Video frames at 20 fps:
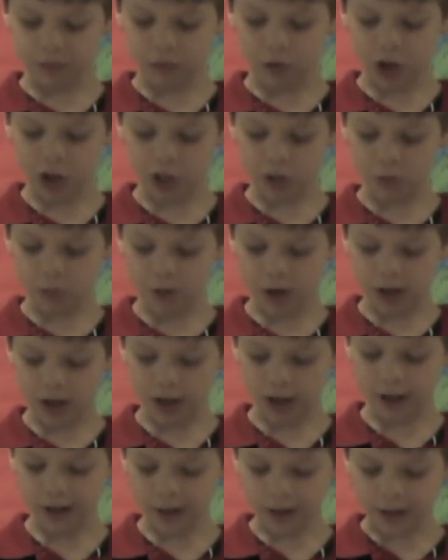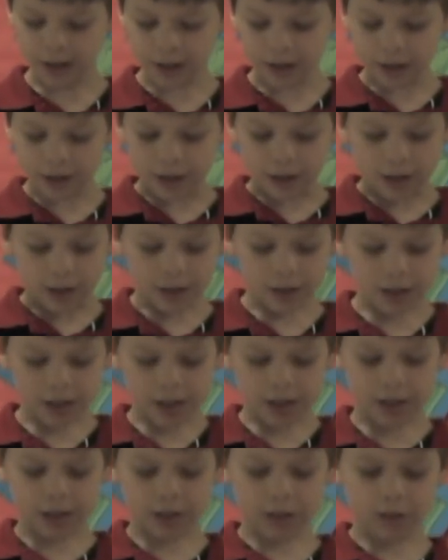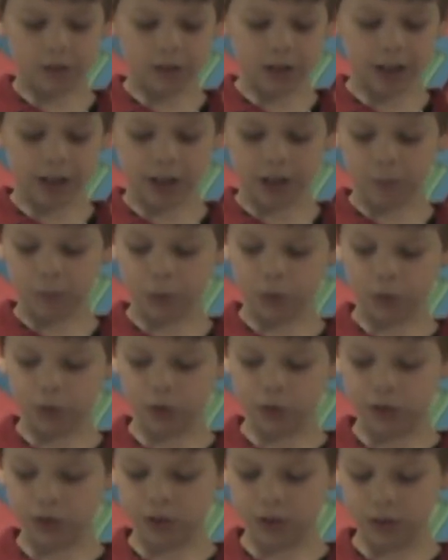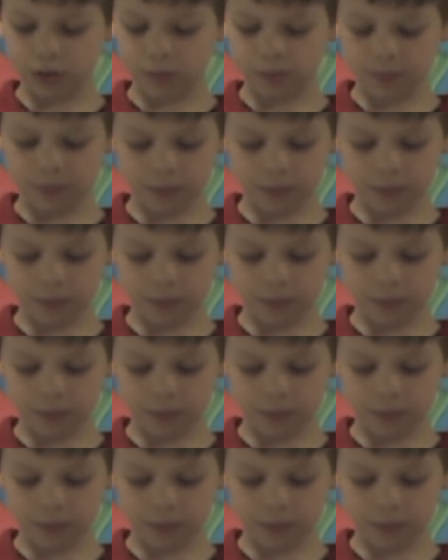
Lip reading: wash away. And this has little animals